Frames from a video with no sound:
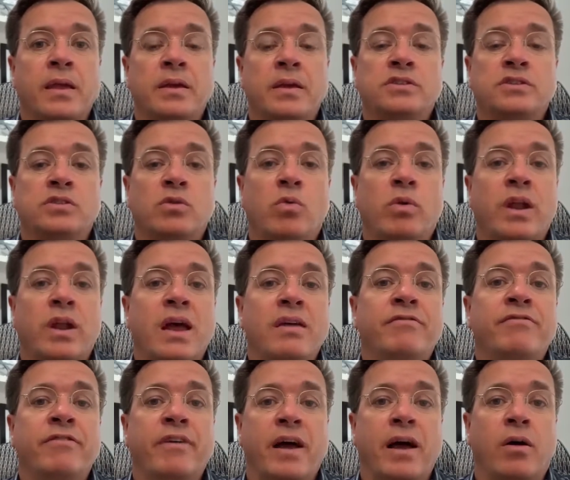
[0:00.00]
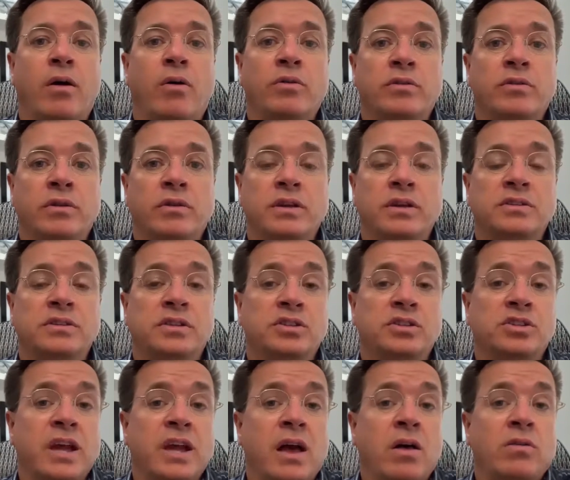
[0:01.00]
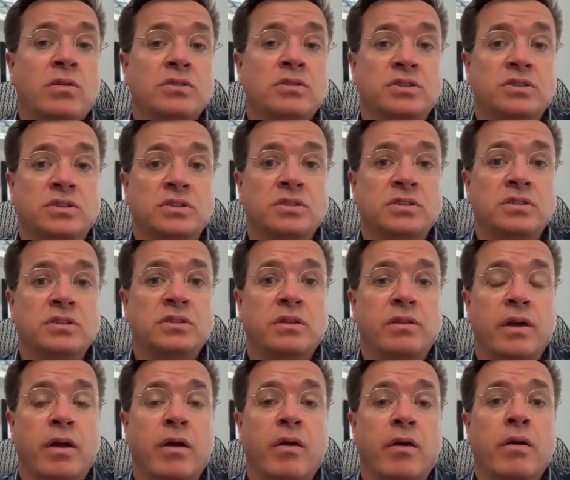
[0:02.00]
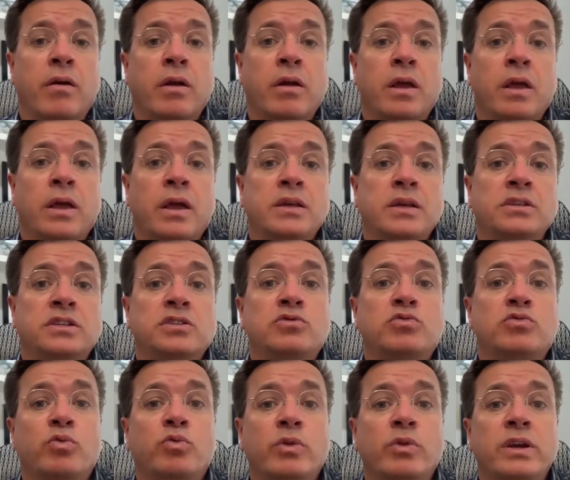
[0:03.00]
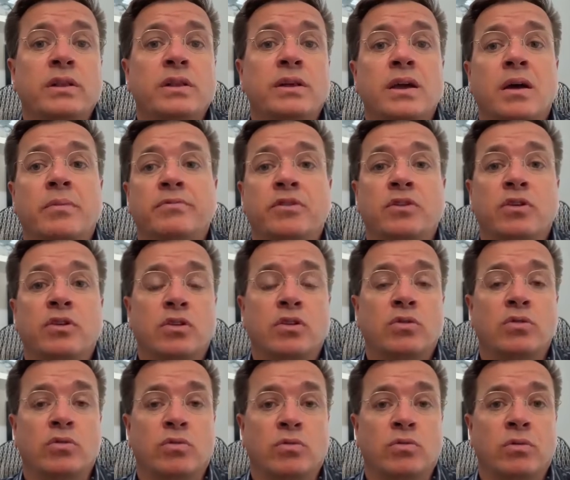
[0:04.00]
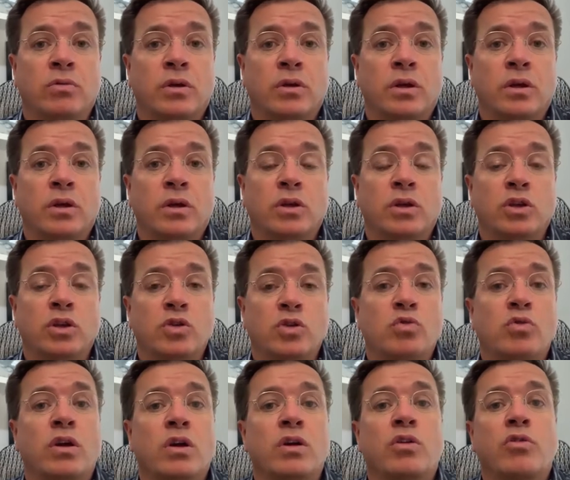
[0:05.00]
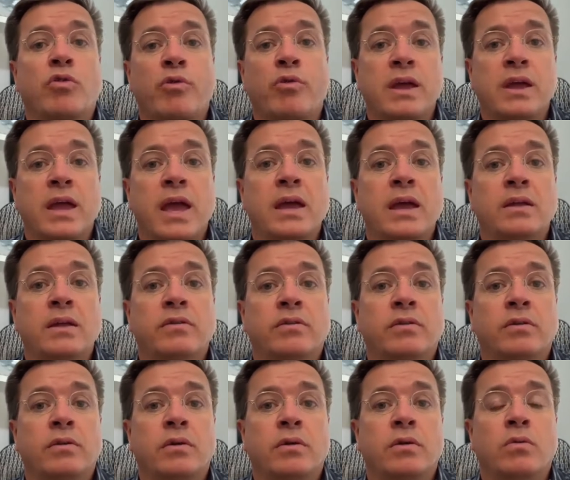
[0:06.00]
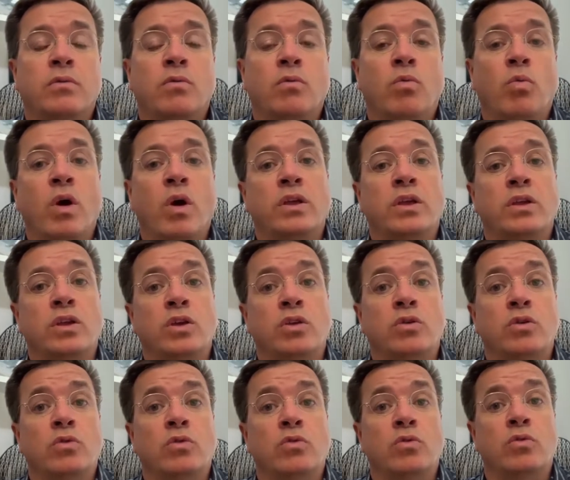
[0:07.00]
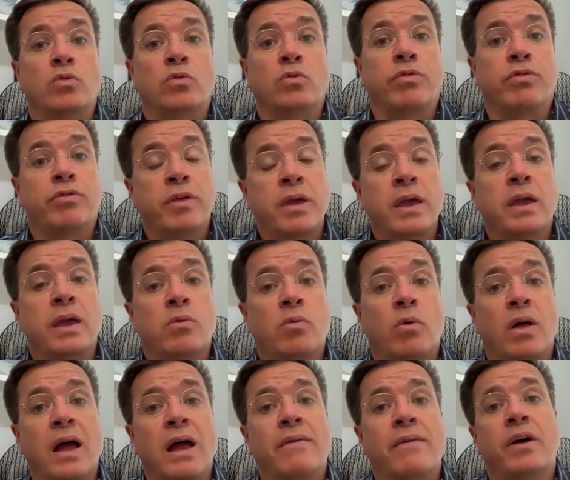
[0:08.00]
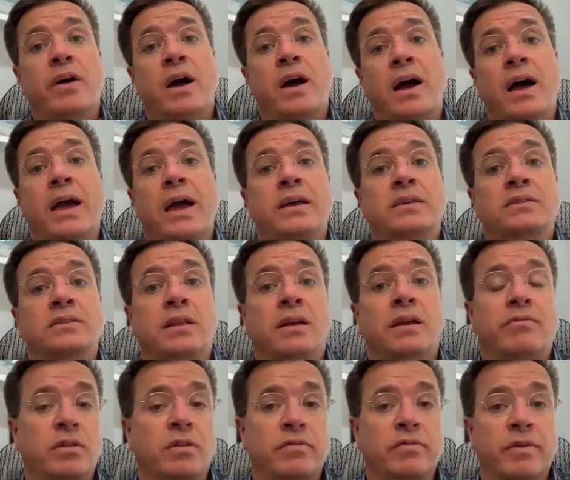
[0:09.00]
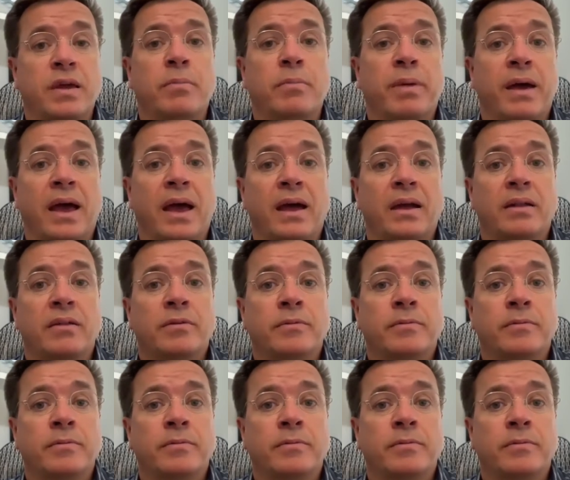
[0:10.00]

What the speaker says: So what I found is the challenges there is it's really up to you. You can create what you think will have the highest level of impact.